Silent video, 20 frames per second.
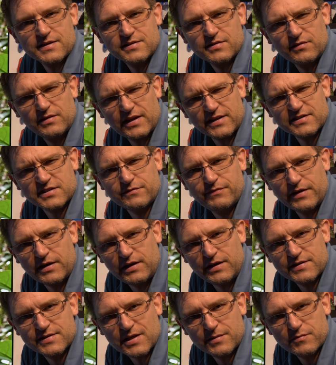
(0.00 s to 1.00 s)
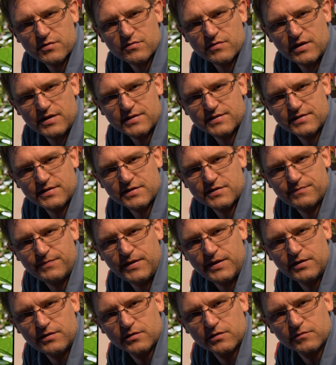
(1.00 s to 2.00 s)
so let's quickly summarize this
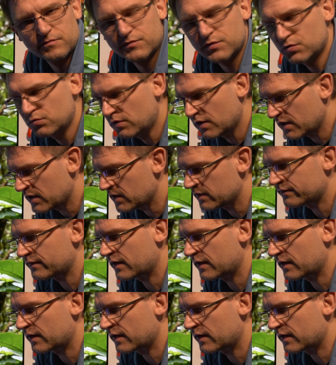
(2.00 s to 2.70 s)
video. Do I have